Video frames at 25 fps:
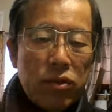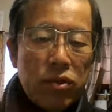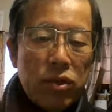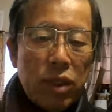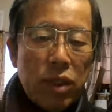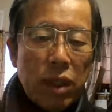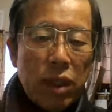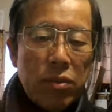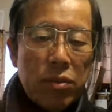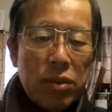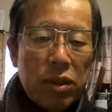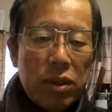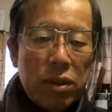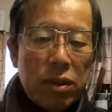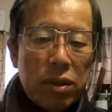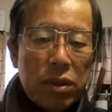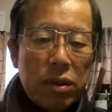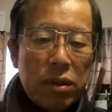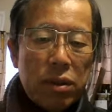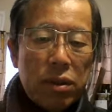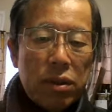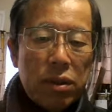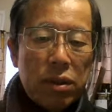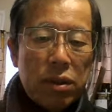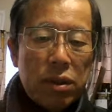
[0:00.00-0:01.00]

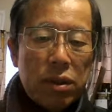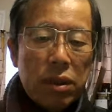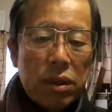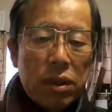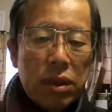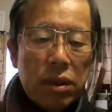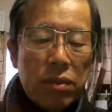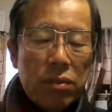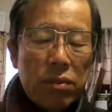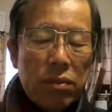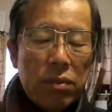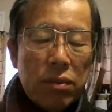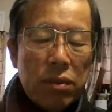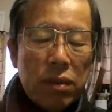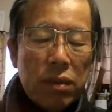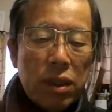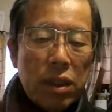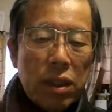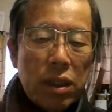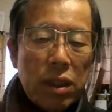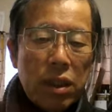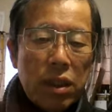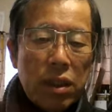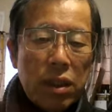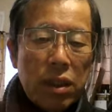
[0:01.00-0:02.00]
troubles in
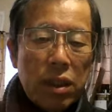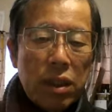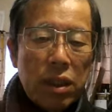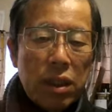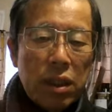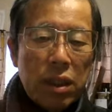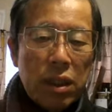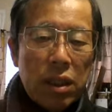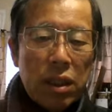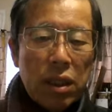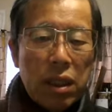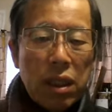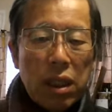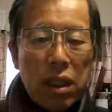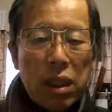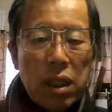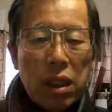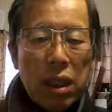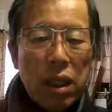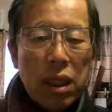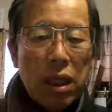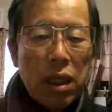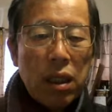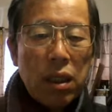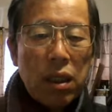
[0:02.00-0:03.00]
in uh,
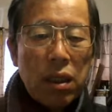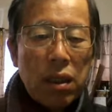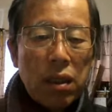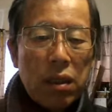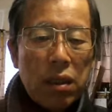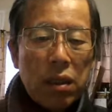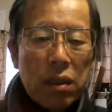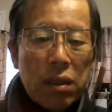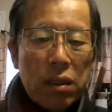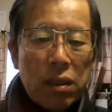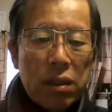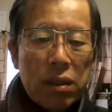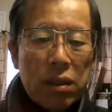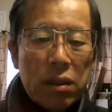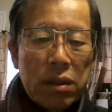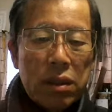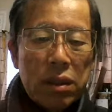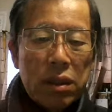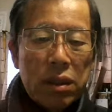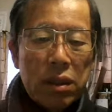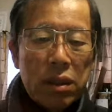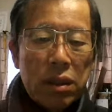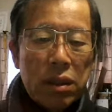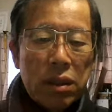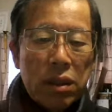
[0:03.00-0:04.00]
all
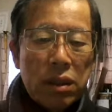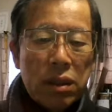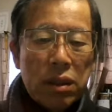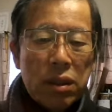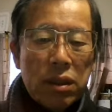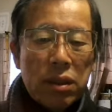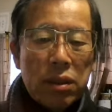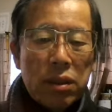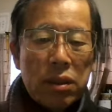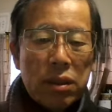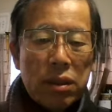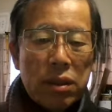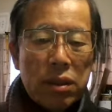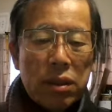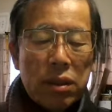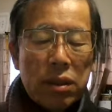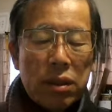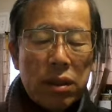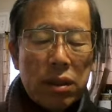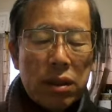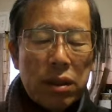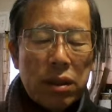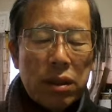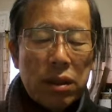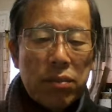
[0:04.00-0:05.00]

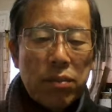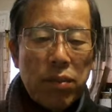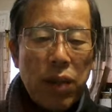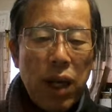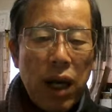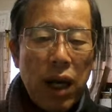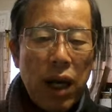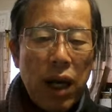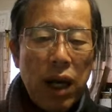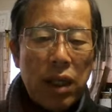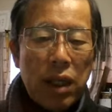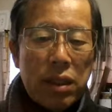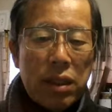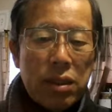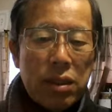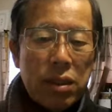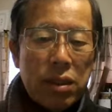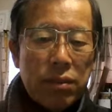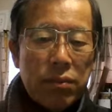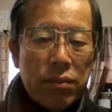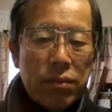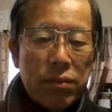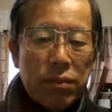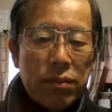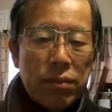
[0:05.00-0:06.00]
uh, parts
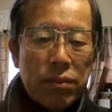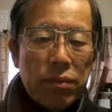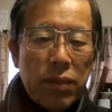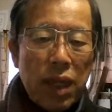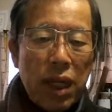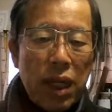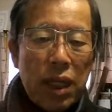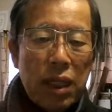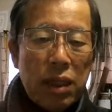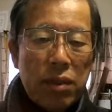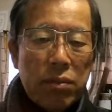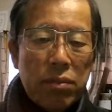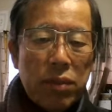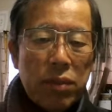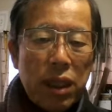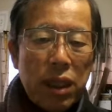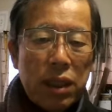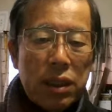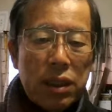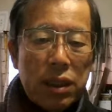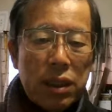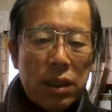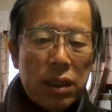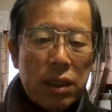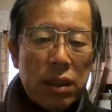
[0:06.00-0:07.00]
of my
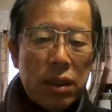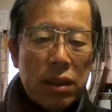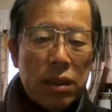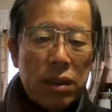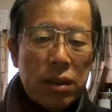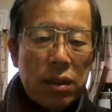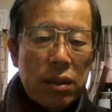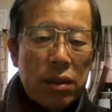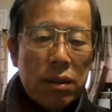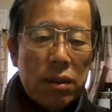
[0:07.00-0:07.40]
body,